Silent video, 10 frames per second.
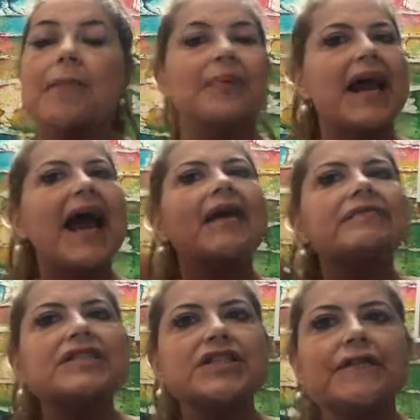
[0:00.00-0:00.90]
But I have
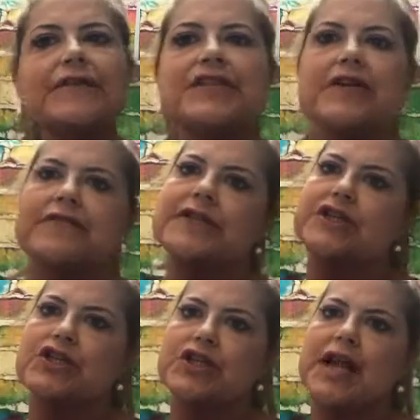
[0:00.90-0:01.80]
a different
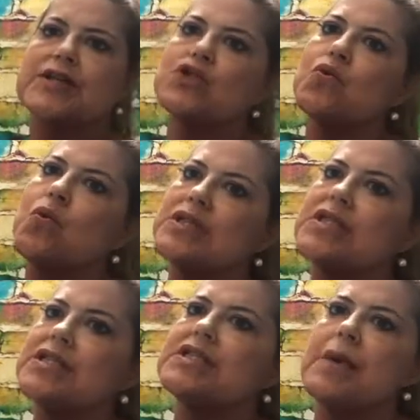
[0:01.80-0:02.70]
definition as to what
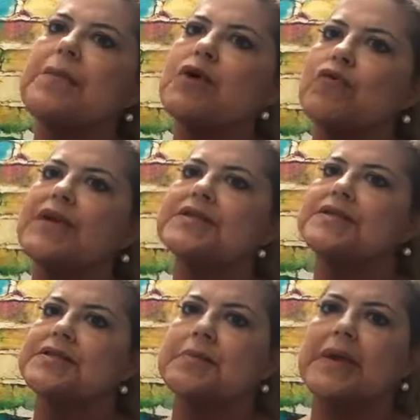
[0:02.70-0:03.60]
systemic
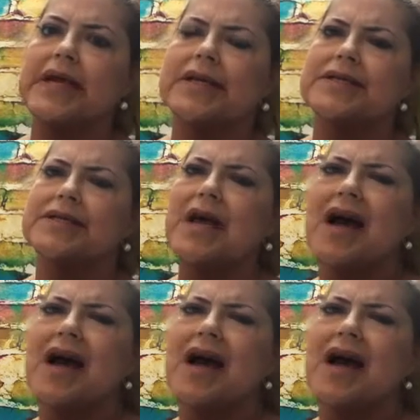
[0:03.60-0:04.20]
racism is.